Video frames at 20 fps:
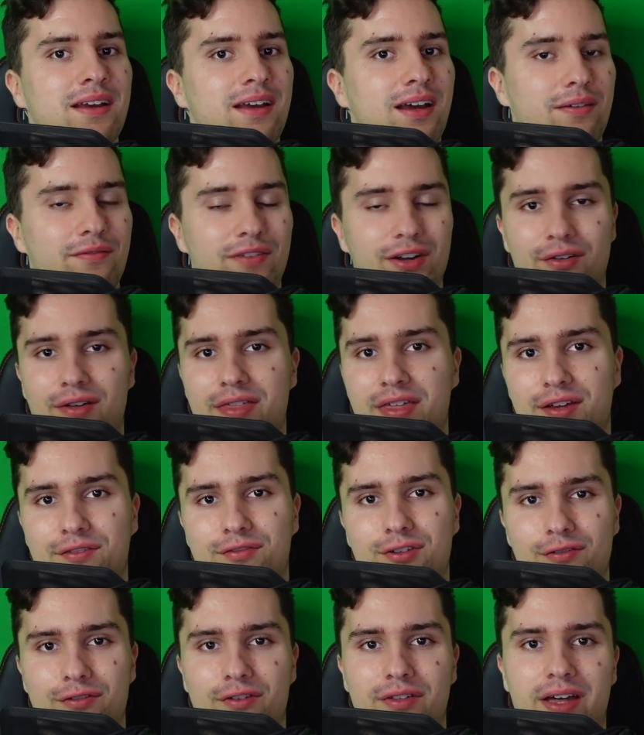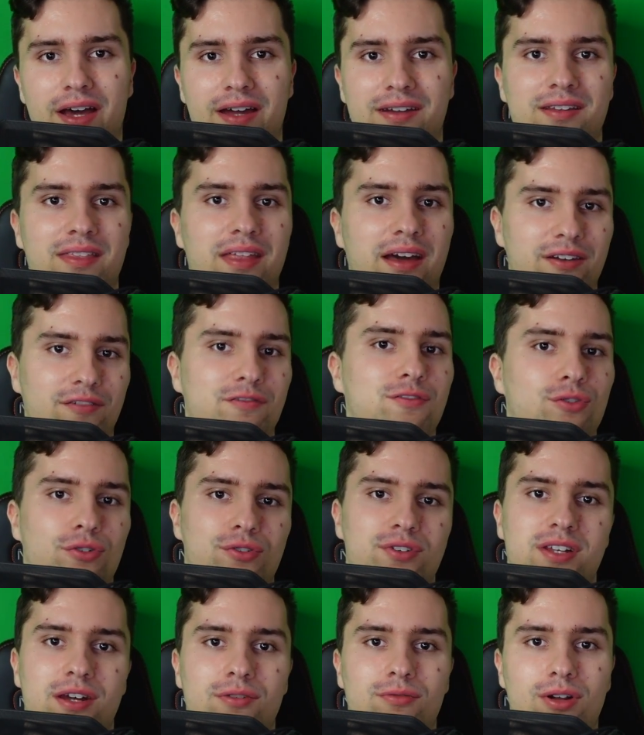I'm very thankful for that. And then, of
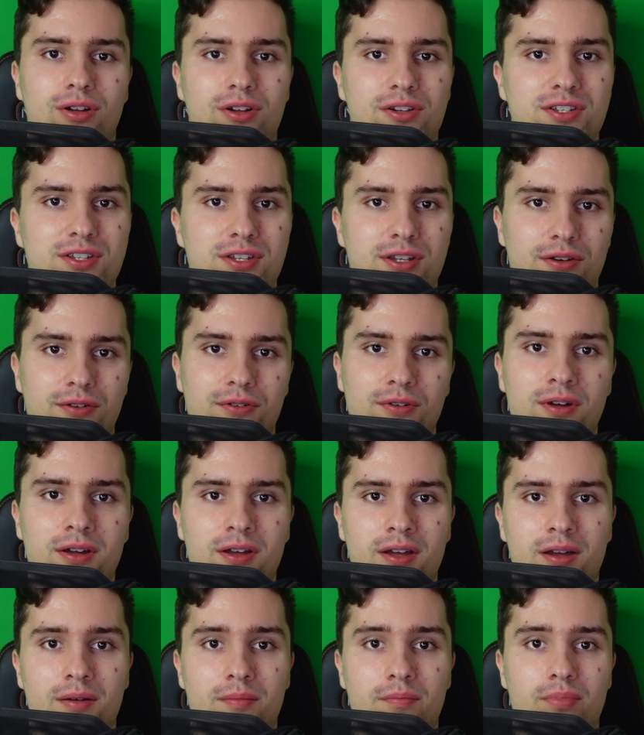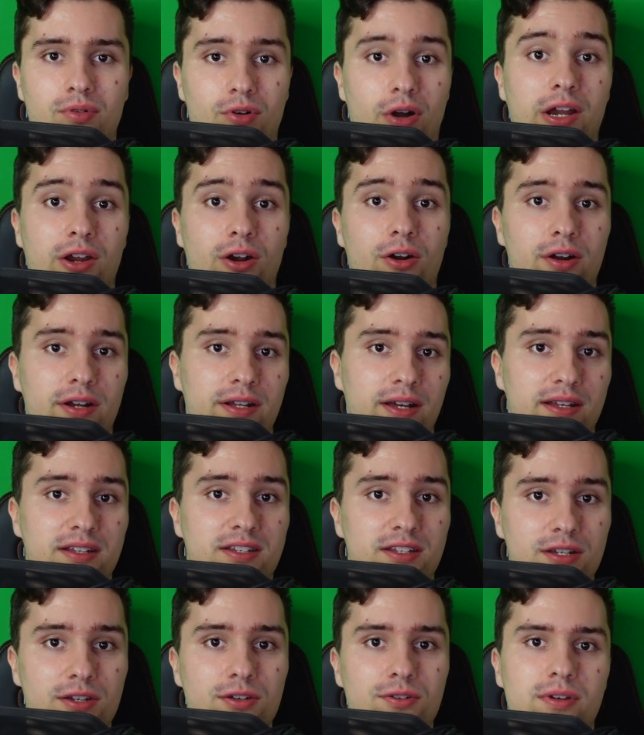course, I will also
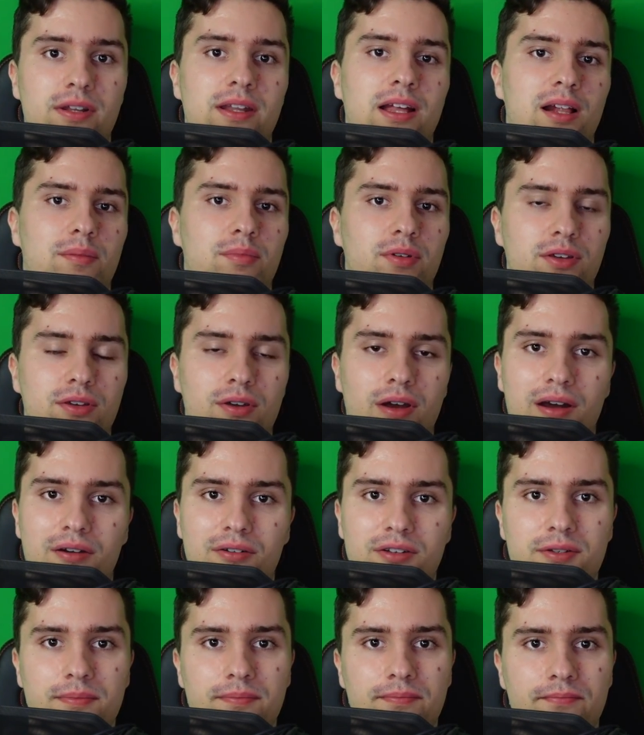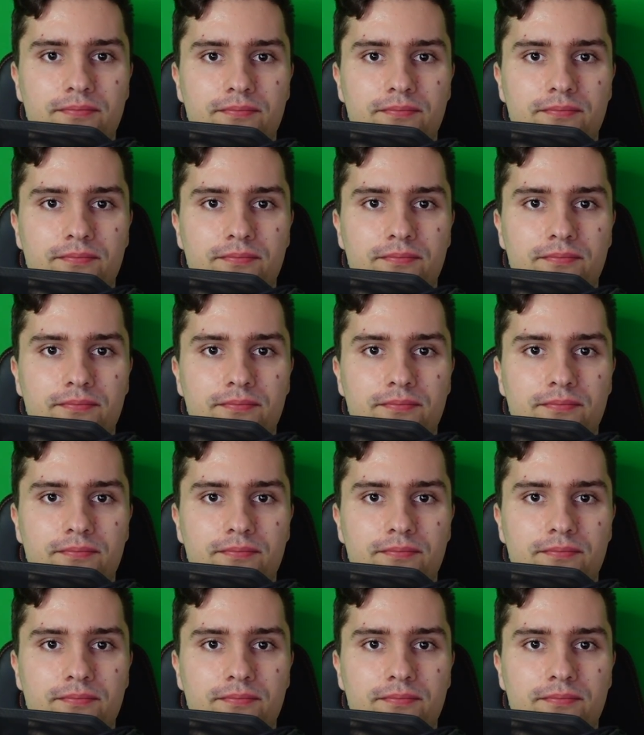prioritize you in helping you out.